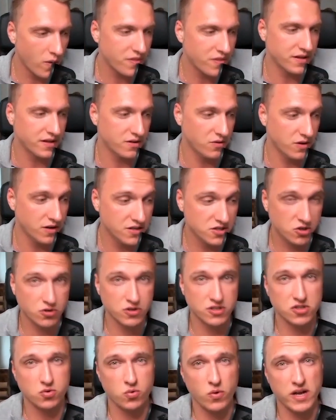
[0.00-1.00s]
the
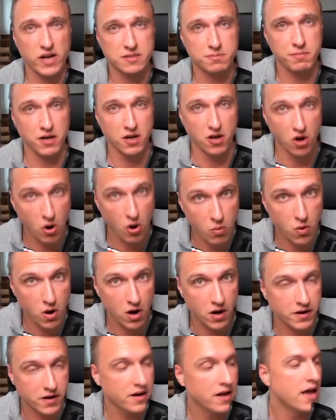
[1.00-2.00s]
interest rates below
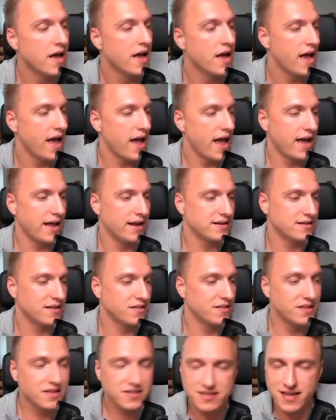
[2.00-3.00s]
1. And
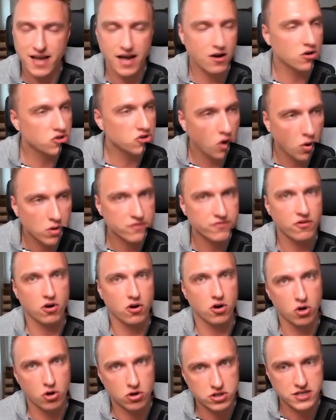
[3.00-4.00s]
this cannot hold for
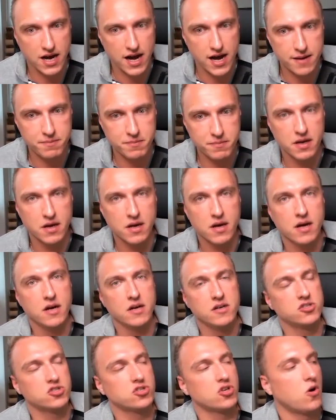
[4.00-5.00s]
a long time.
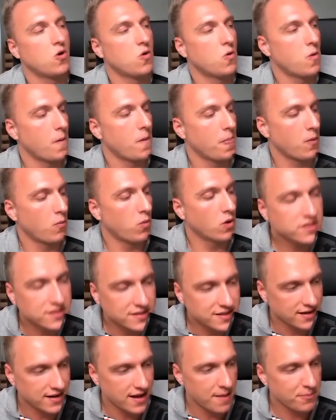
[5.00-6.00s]
So once
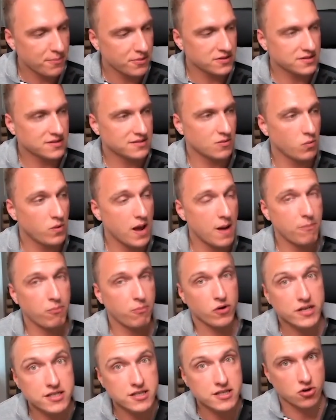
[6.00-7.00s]
that happens, we are
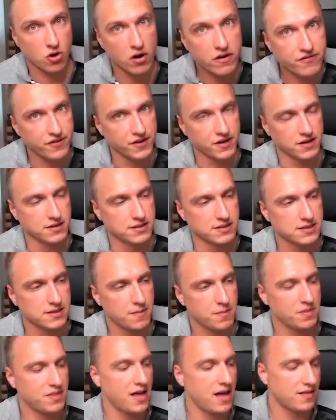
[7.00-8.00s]
pretty confident
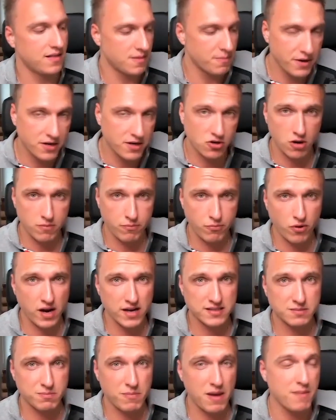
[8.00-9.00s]
that the Bitcoin
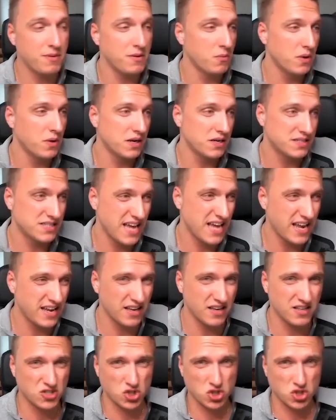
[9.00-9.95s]
price maybe will take a